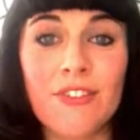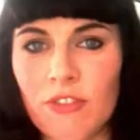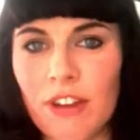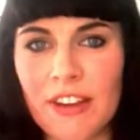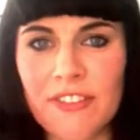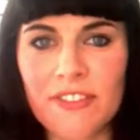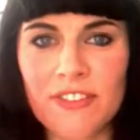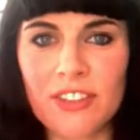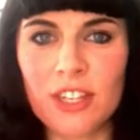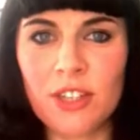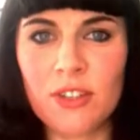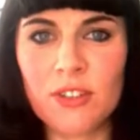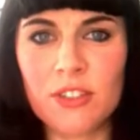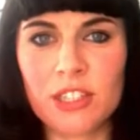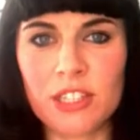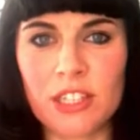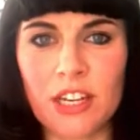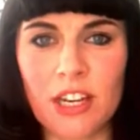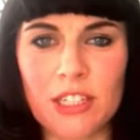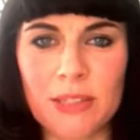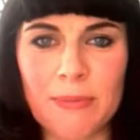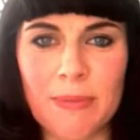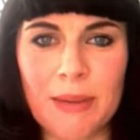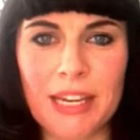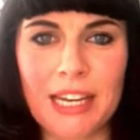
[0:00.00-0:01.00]
Refuse
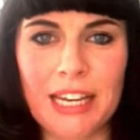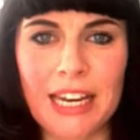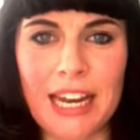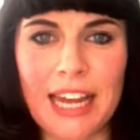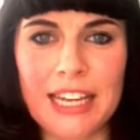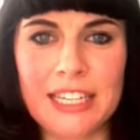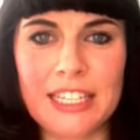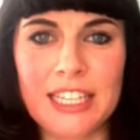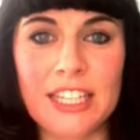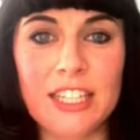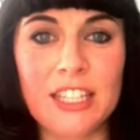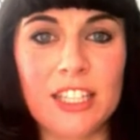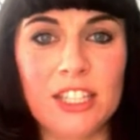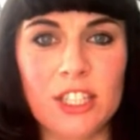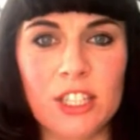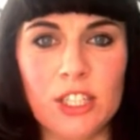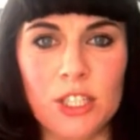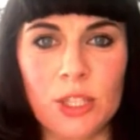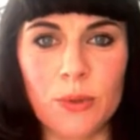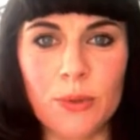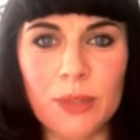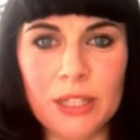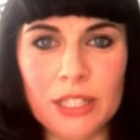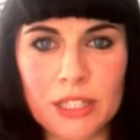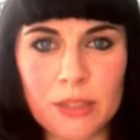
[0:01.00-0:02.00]
started being collected,
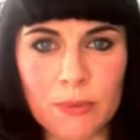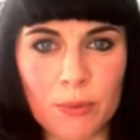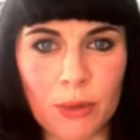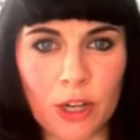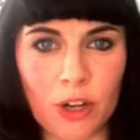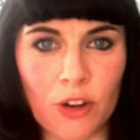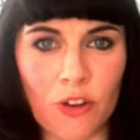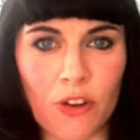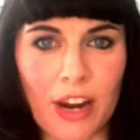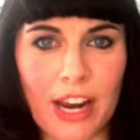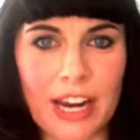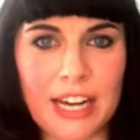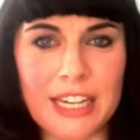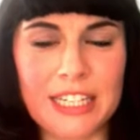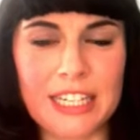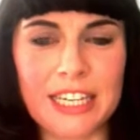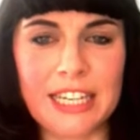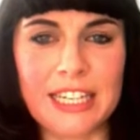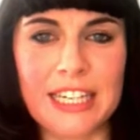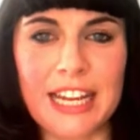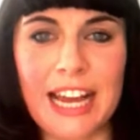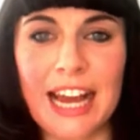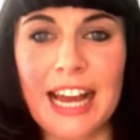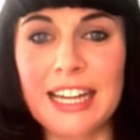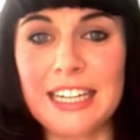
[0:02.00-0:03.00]
sewers were
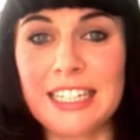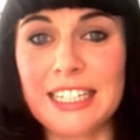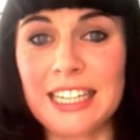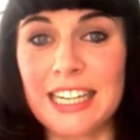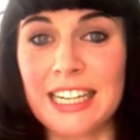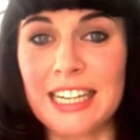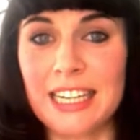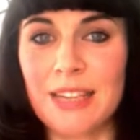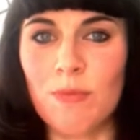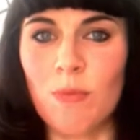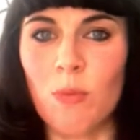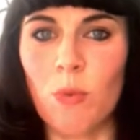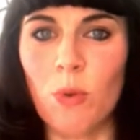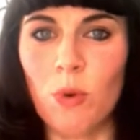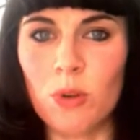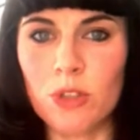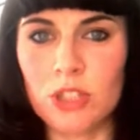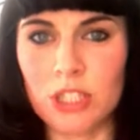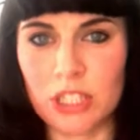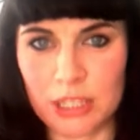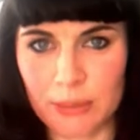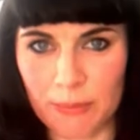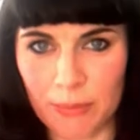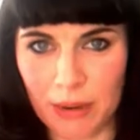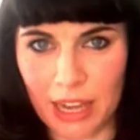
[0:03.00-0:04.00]
created, and clean
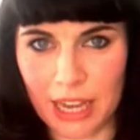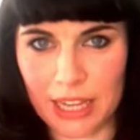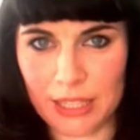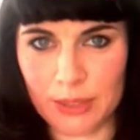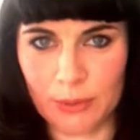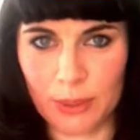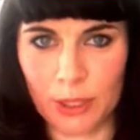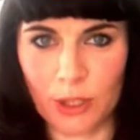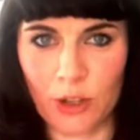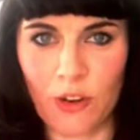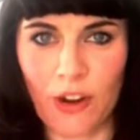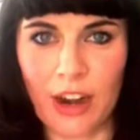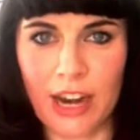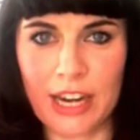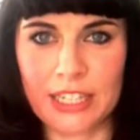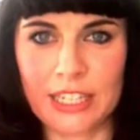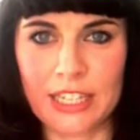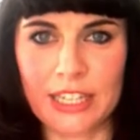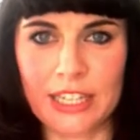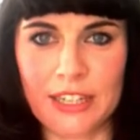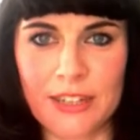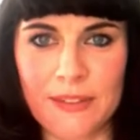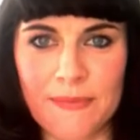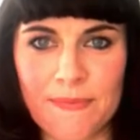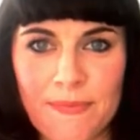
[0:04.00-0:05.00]
water supplies were
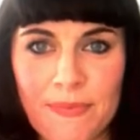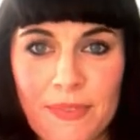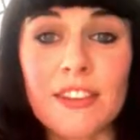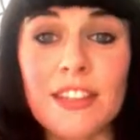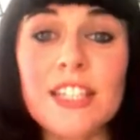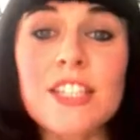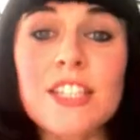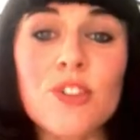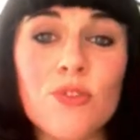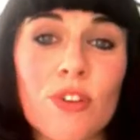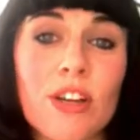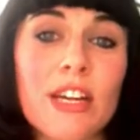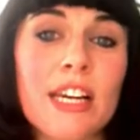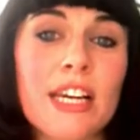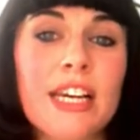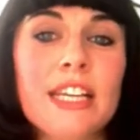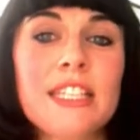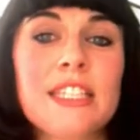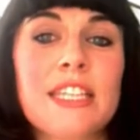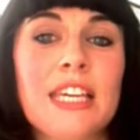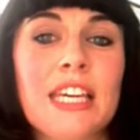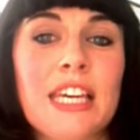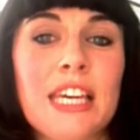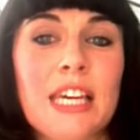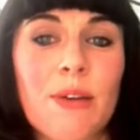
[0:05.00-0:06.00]
created. This really
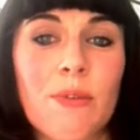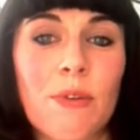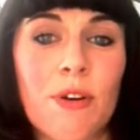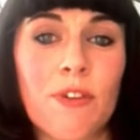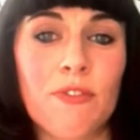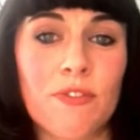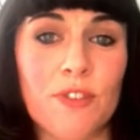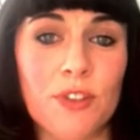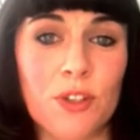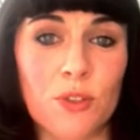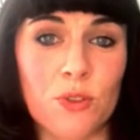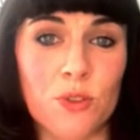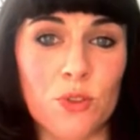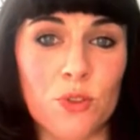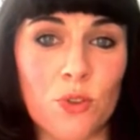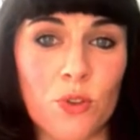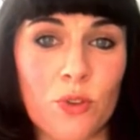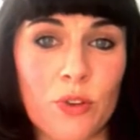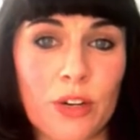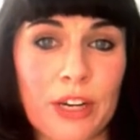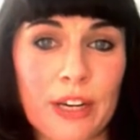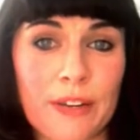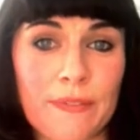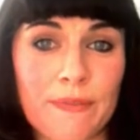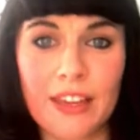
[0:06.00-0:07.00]
is a key one for your
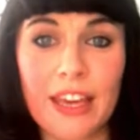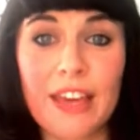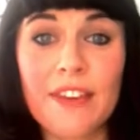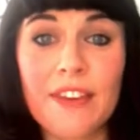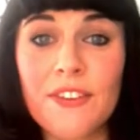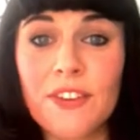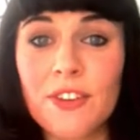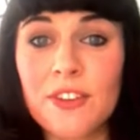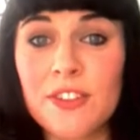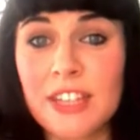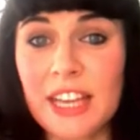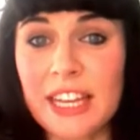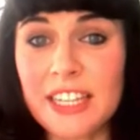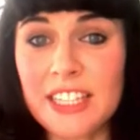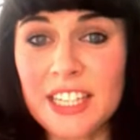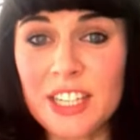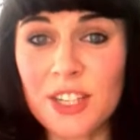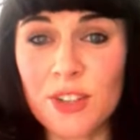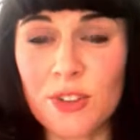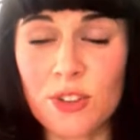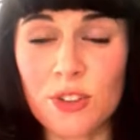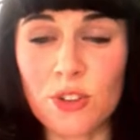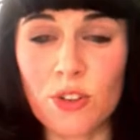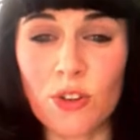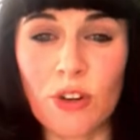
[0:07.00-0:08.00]
story. If you're setting
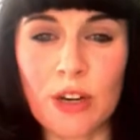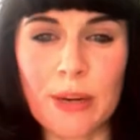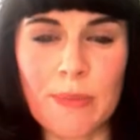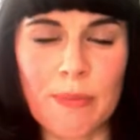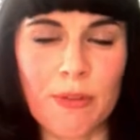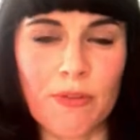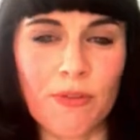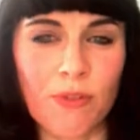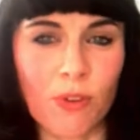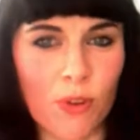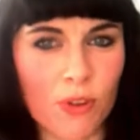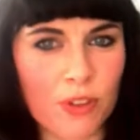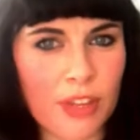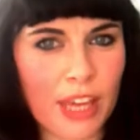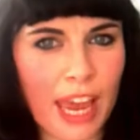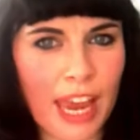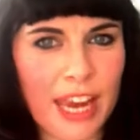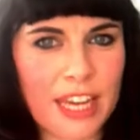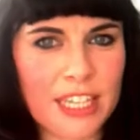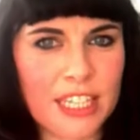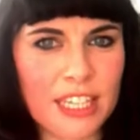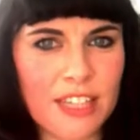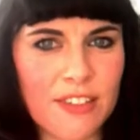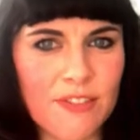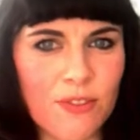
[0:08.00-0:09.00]
your story before the
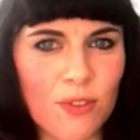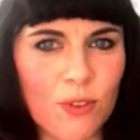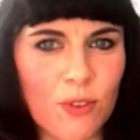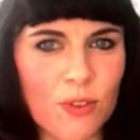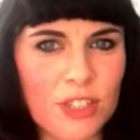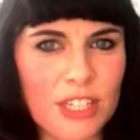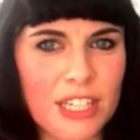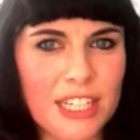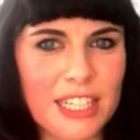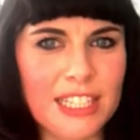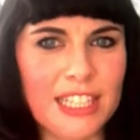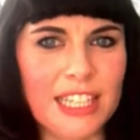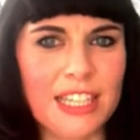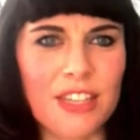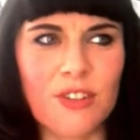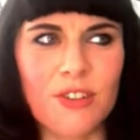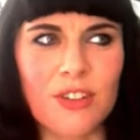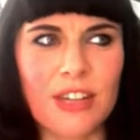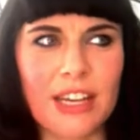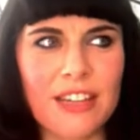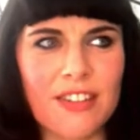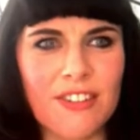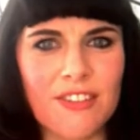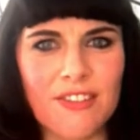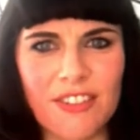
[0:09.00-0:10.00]
1840s, then you'll
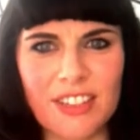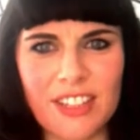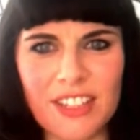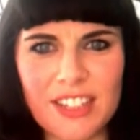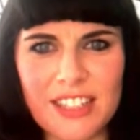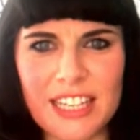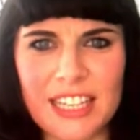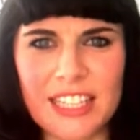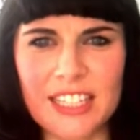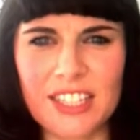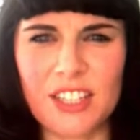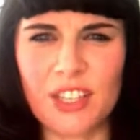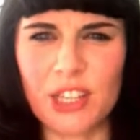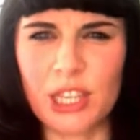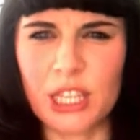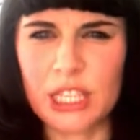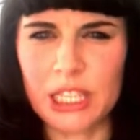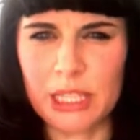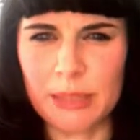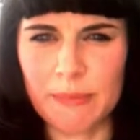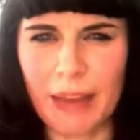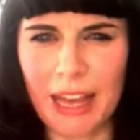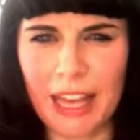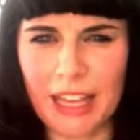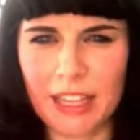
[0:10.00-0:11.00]
get a real sense of the
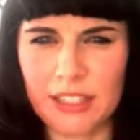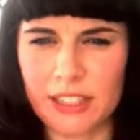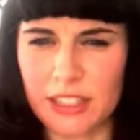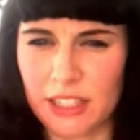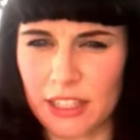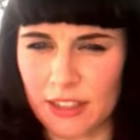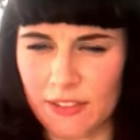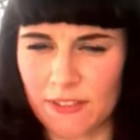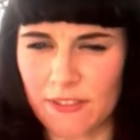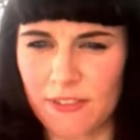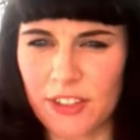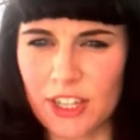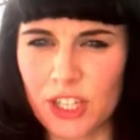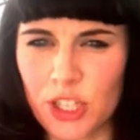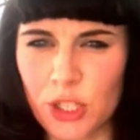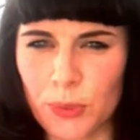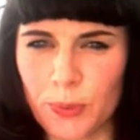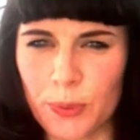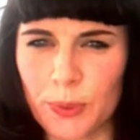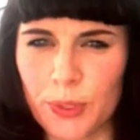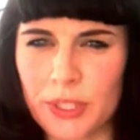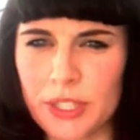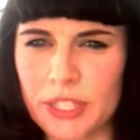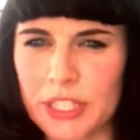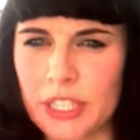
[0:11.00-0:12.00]
smells and the
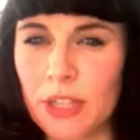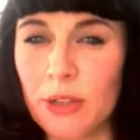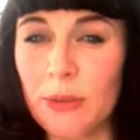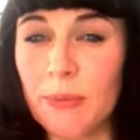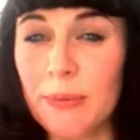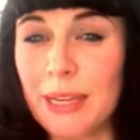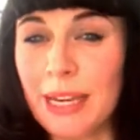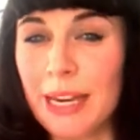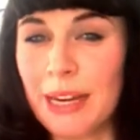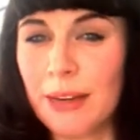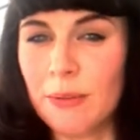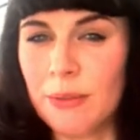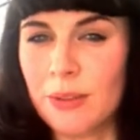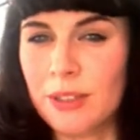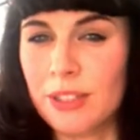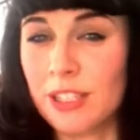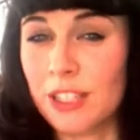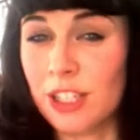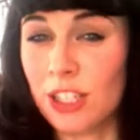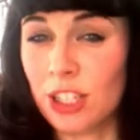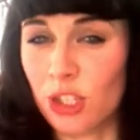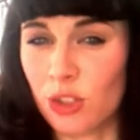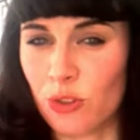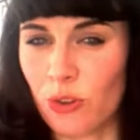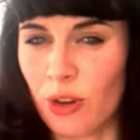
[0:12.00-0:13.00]
visuals that you'll be able to
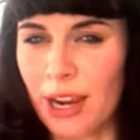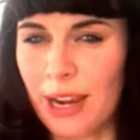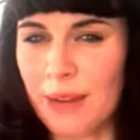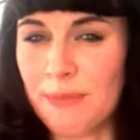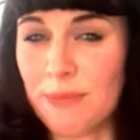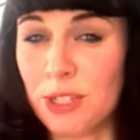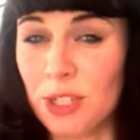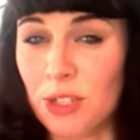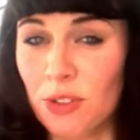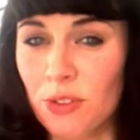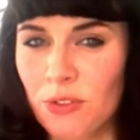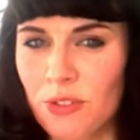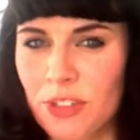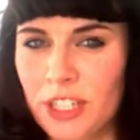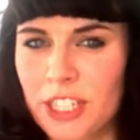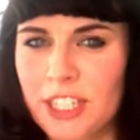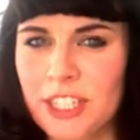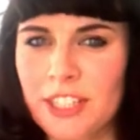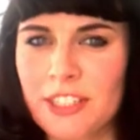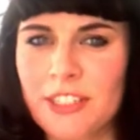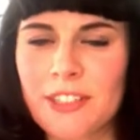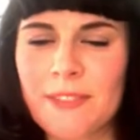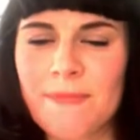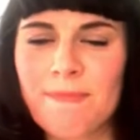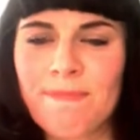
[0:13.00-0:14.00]
describe to your
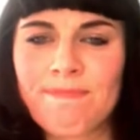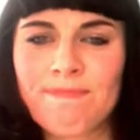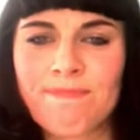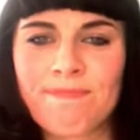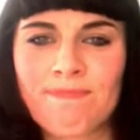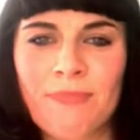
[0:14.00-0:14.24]
readers.